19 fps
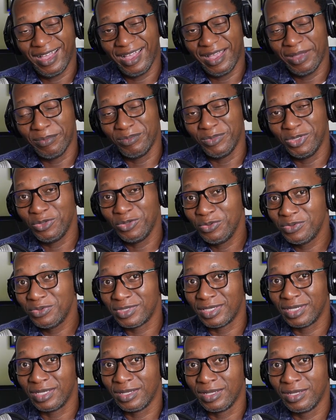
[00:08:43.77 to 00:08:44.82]
I'm
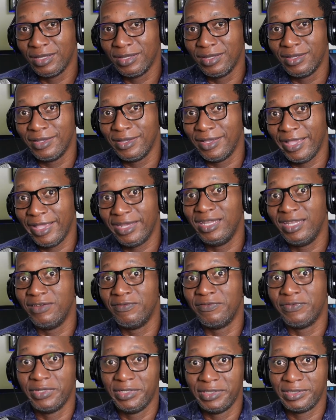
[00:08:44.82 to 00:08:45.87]
using any
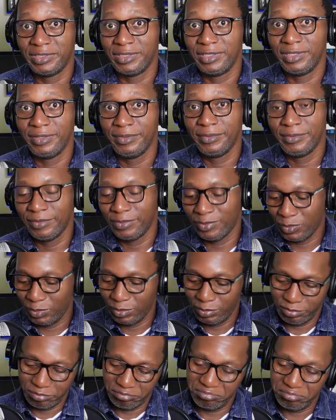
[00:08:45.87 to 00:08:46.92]
inversion
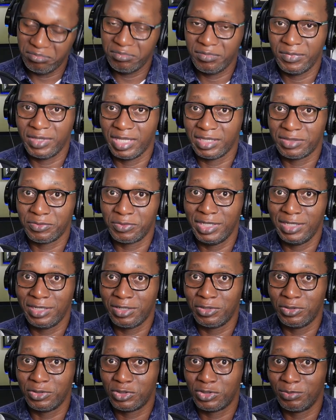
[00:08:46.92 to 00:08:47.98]
that's really
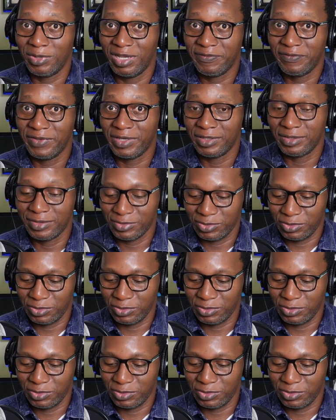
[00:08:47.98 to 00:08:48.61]
close to my fingers.